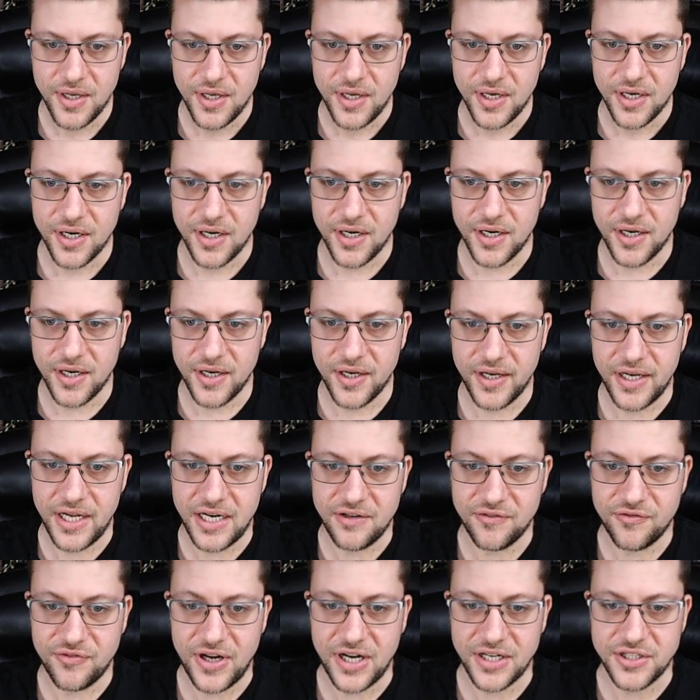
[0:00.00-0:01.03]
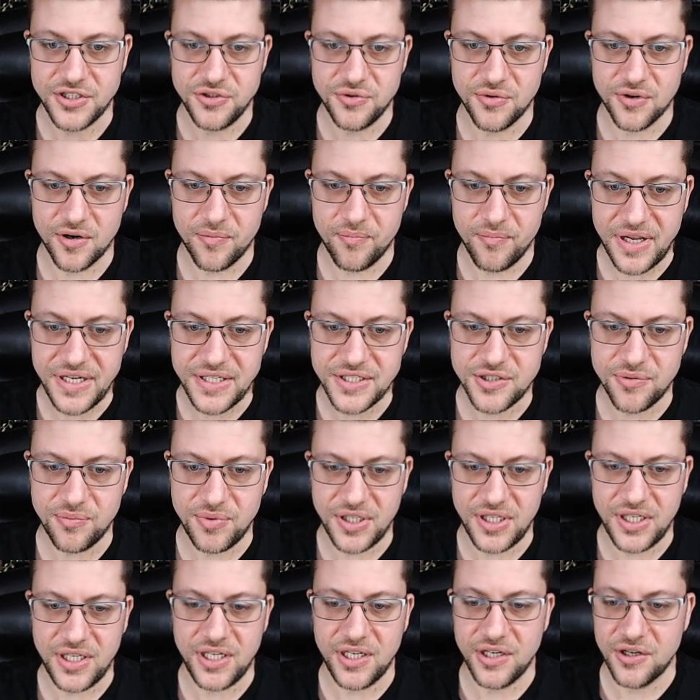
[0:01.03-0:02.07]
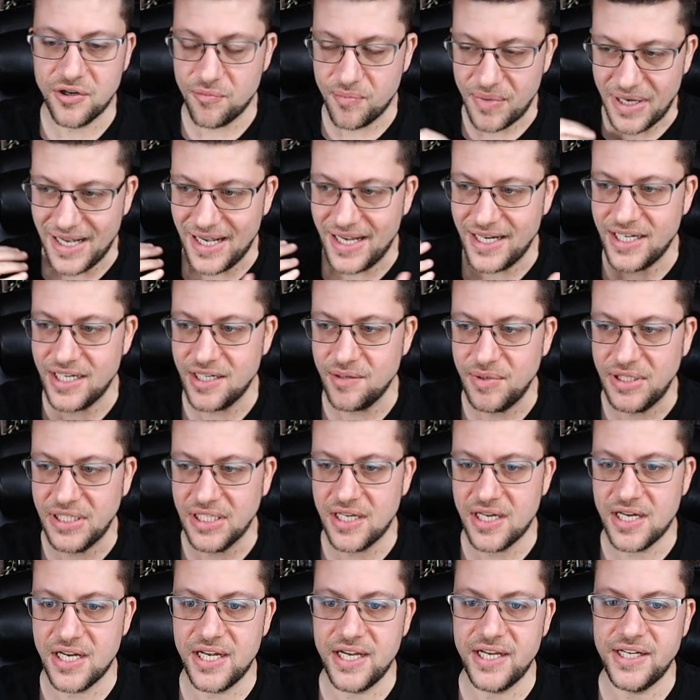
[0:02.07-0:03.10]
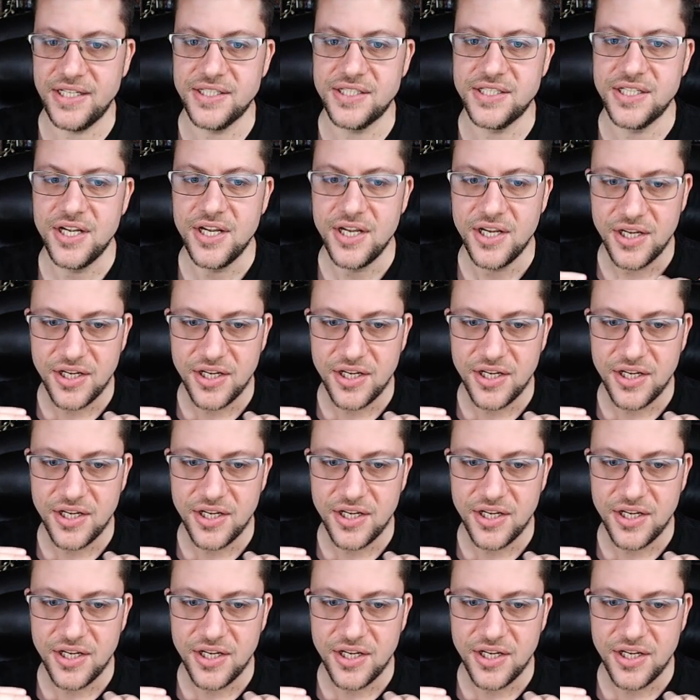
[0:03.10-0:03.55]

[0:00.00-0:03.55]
And in fact, you are meant to be, behind enemy lines.